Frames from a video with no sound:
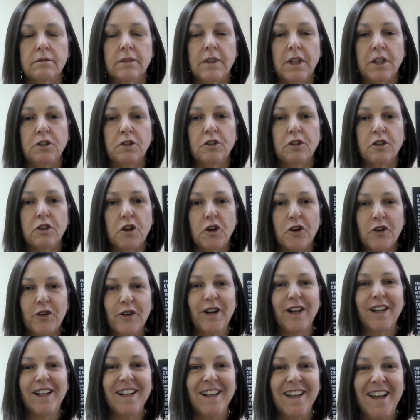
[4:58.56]
that you
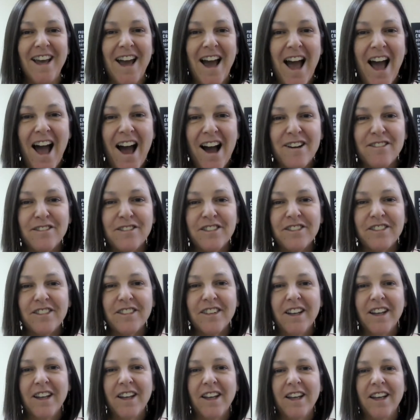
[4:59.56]
currently have.
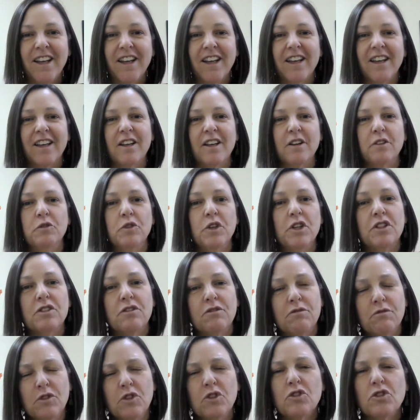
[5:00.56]

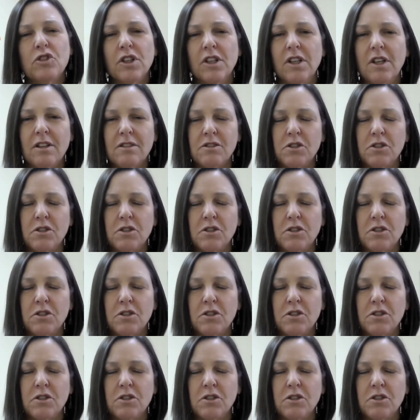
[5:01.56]
which usually a